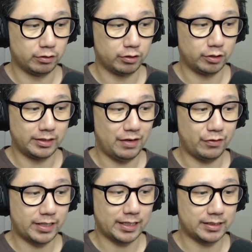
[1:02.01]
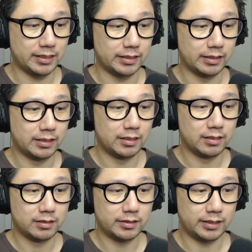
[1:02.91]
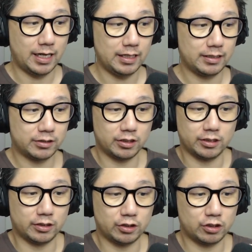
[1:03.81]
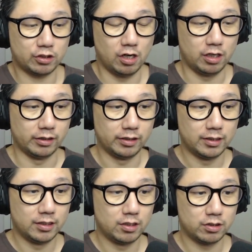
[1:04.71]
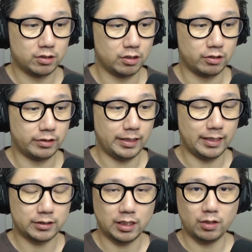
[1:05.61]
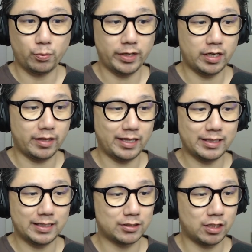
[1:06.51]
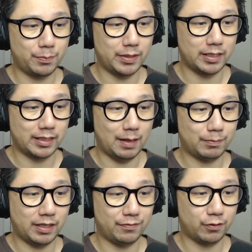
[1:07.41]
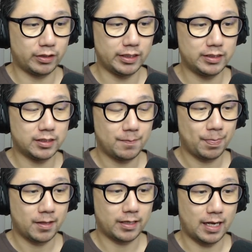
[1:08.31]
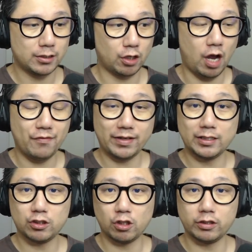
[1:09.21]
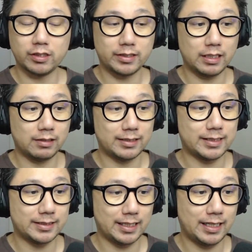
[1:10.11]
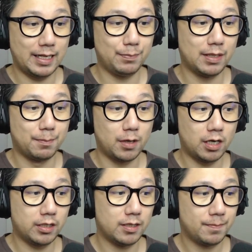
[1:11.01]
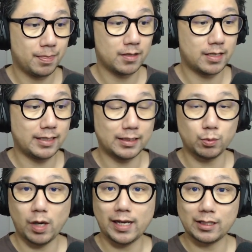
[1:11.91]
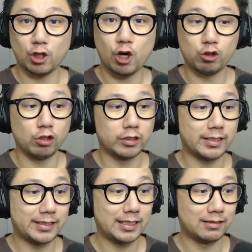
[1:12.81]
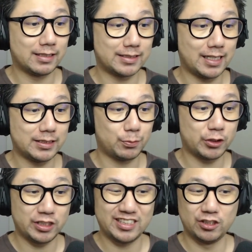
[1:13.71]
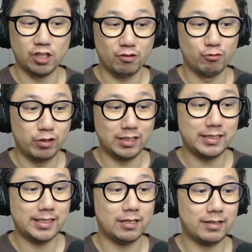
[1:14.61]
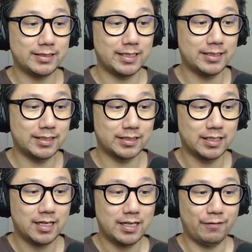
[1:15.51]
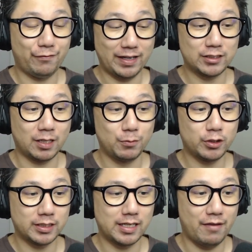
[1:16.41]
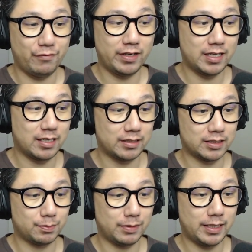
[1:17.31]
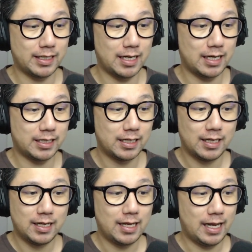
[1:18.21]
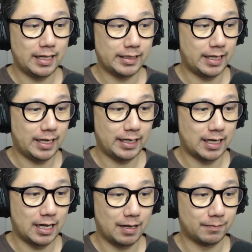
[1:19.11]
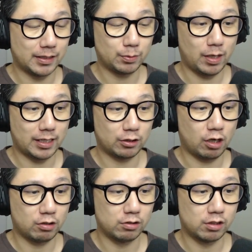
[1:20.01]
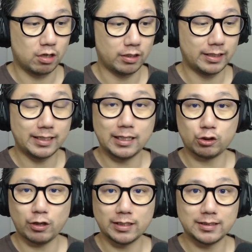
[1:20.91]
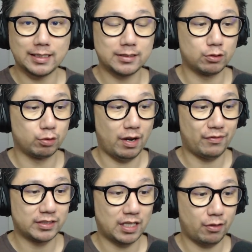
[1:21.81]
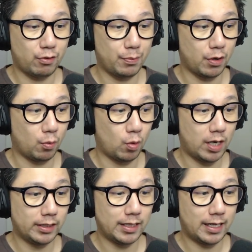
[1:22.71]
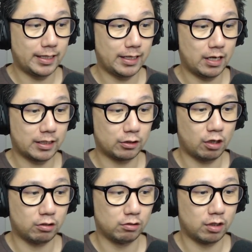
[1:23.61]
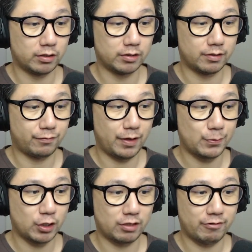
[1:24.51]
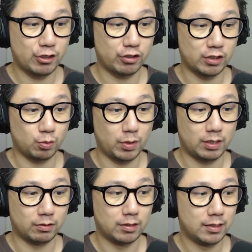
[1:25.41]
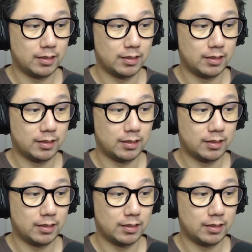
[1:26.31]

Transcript: So it never kicks in. See that? It's, it's just gone. So yeah, it's kind of weird. I think there's going to be an update for this. Okay, so I've installed the DLSS enabler mod. Okay, that's why I can toggle on DLSS, which is not really DLSS. It's, it thinks I'm using an NVIDIA display card. And then um, that's why I can toggle it on. And then it translates it to FSR 3.1. And then I can toggle on the frame generation as well.